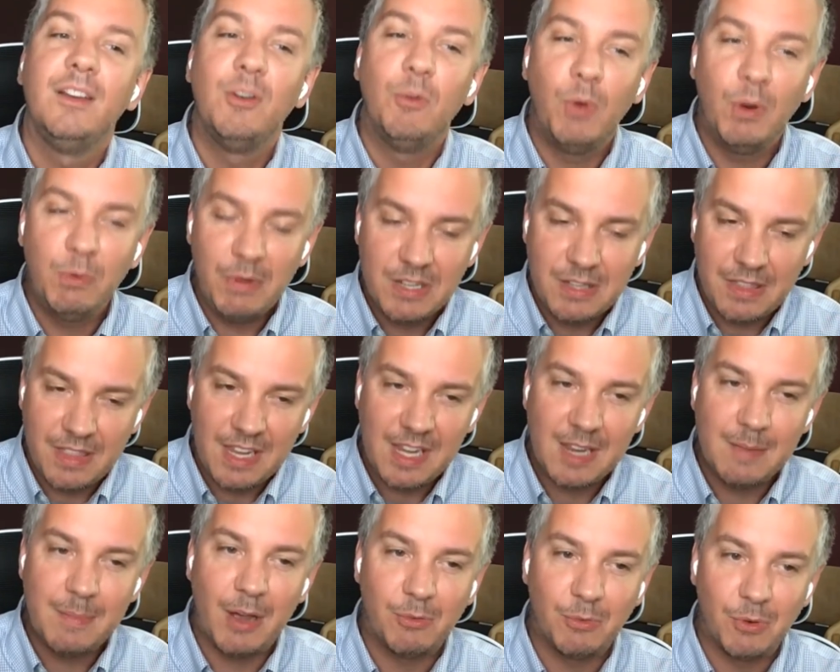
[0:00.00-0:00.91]
When we
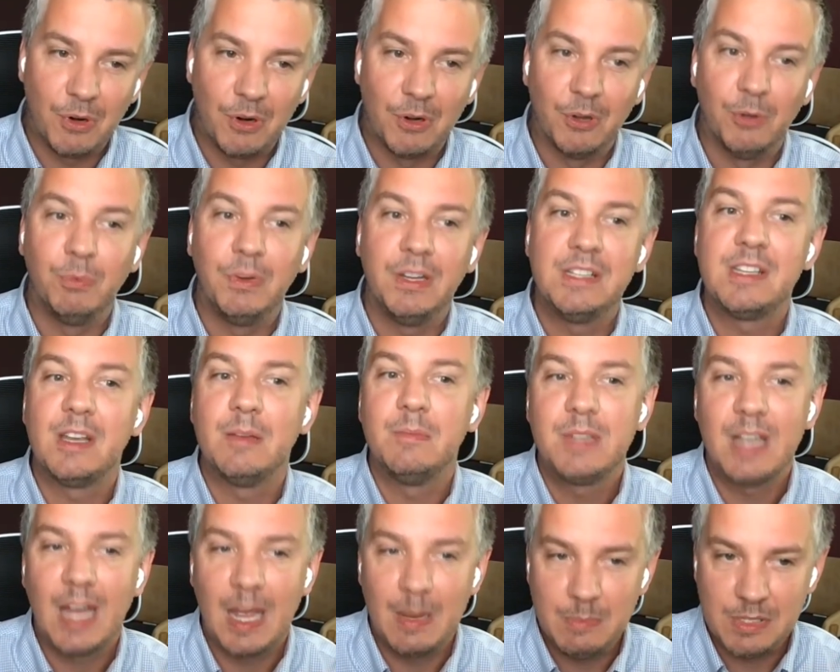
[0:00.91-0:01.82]
think about rural, we
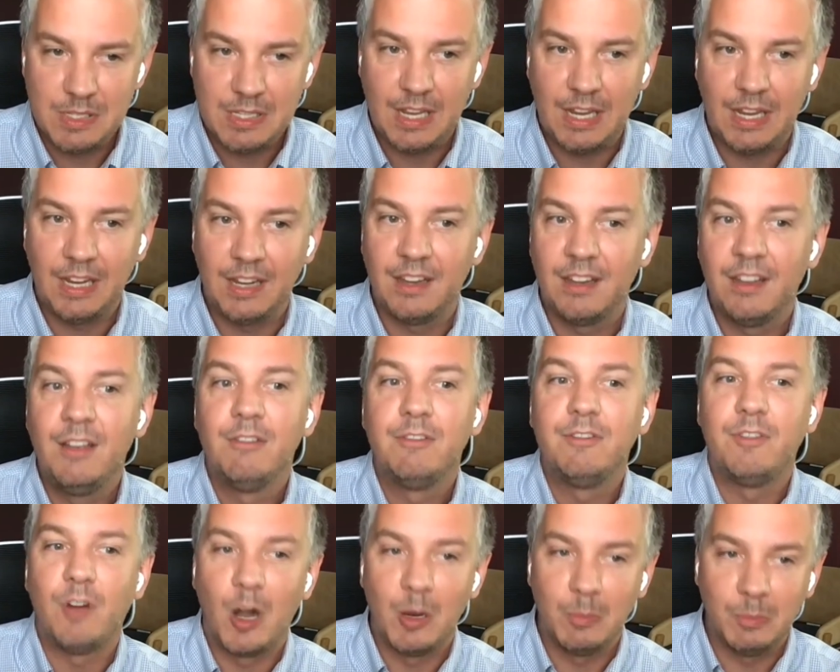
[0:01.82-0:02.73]
sometimes think
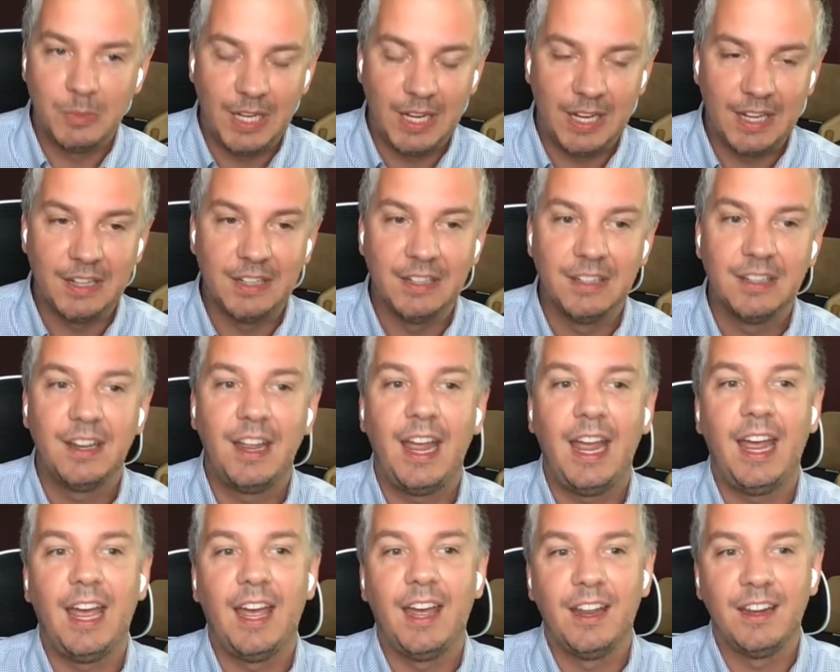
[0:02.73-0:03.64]
farmland
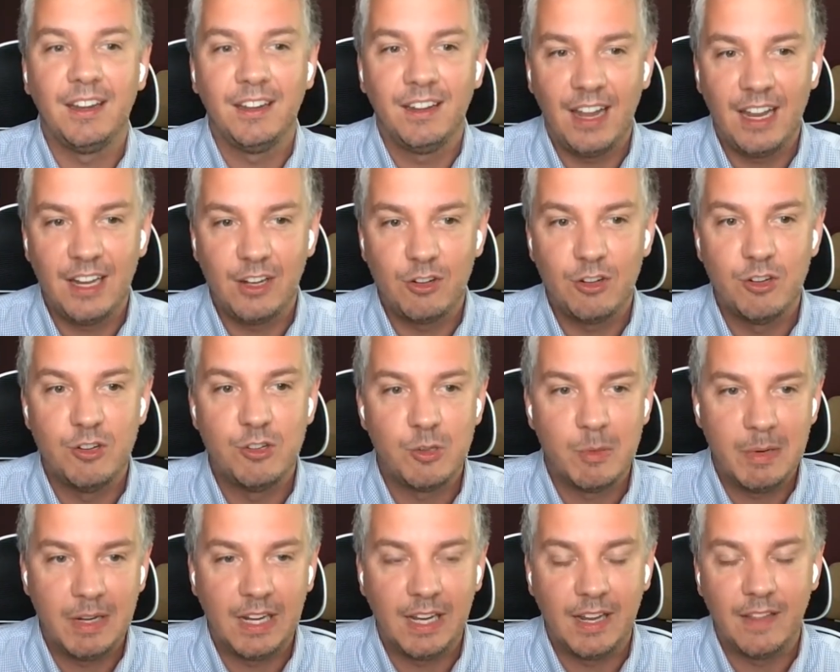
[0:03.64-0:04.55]
and
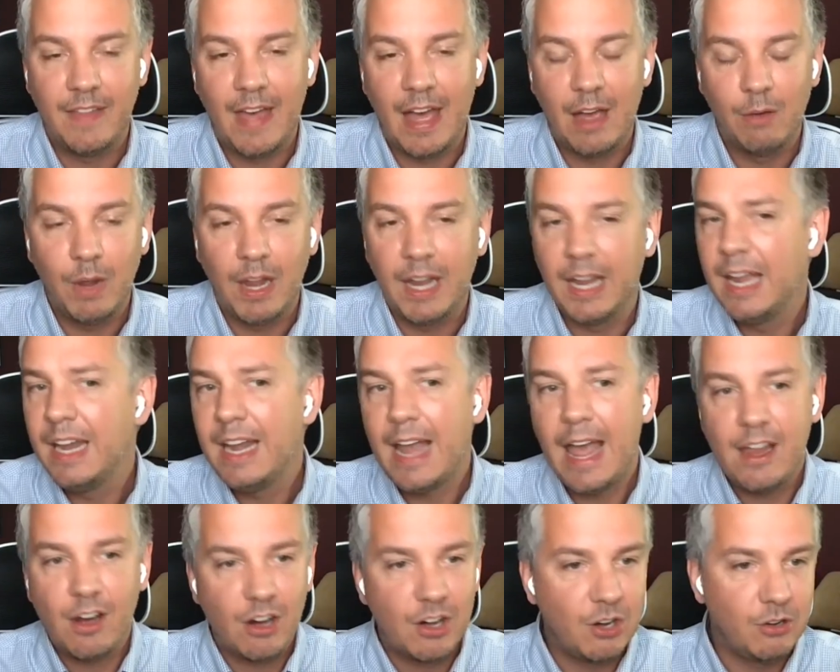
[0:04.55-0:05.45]
contributing in that way. And
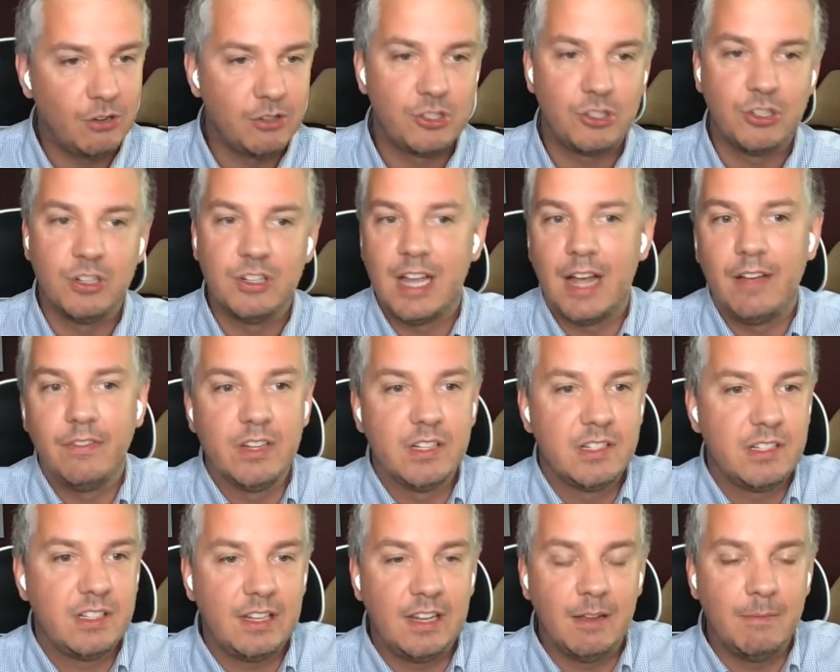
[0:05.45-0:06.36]
agriculture is
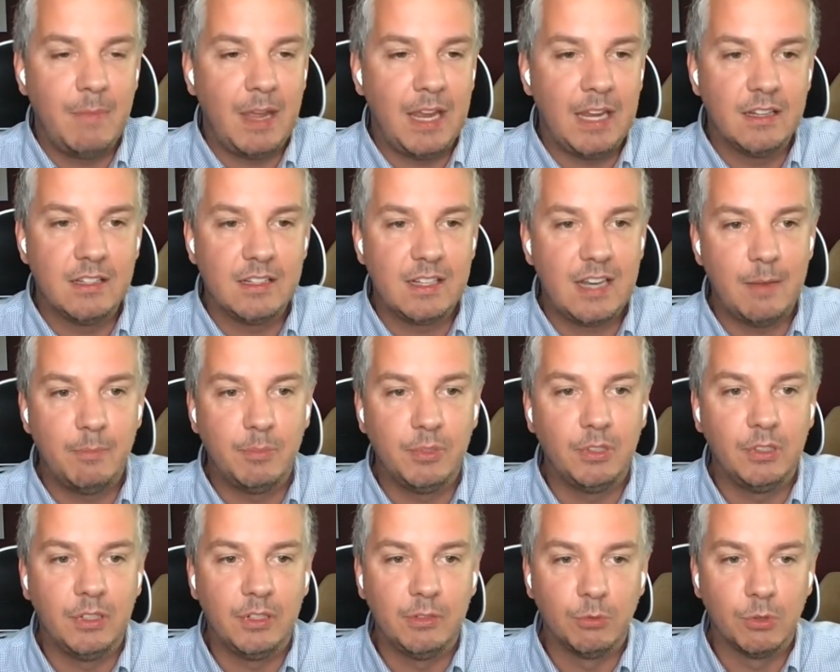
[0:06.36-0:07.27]
obviously a main
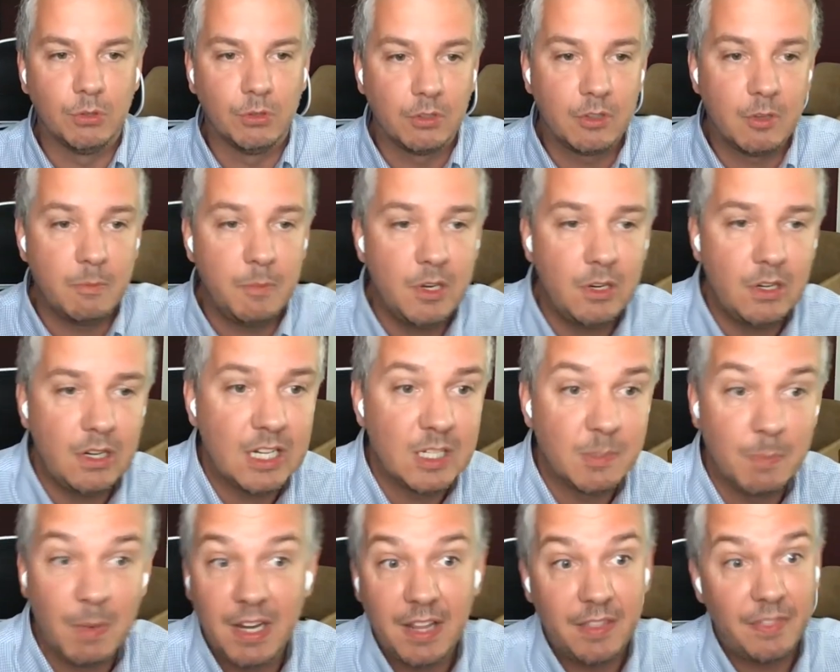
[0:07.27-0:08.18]
staple in rural
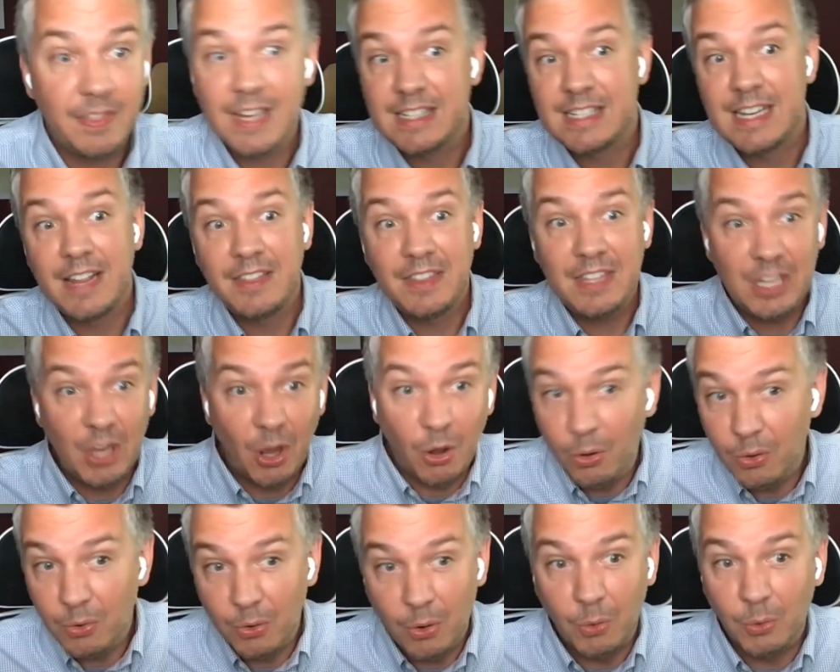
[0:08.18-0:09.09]
communities, but that's not the
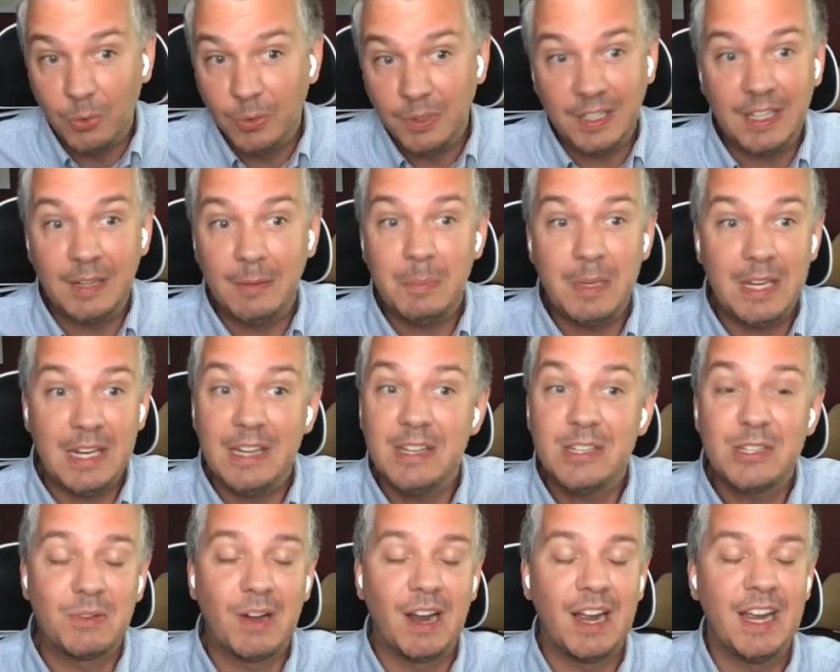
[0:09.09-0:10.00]
only
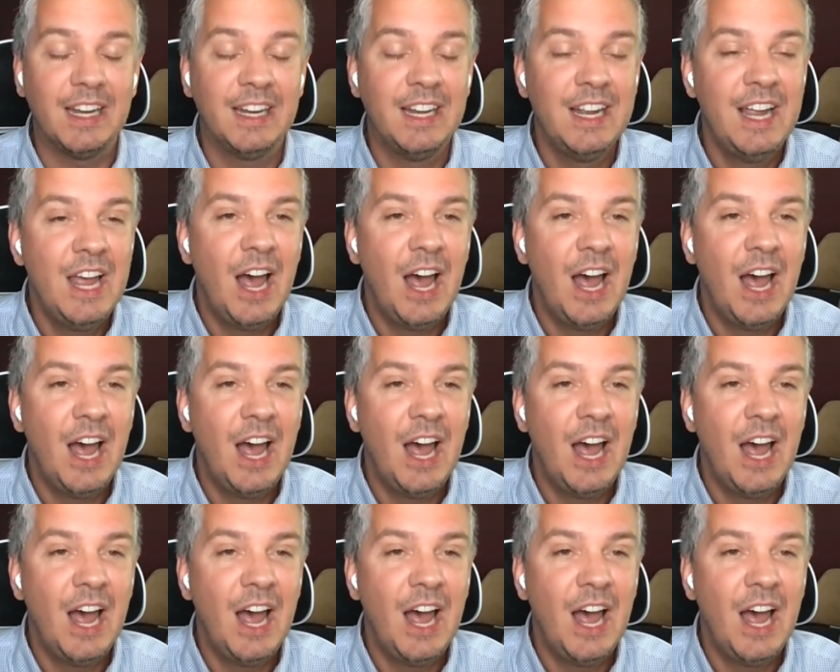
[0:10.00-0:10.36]
piece, right?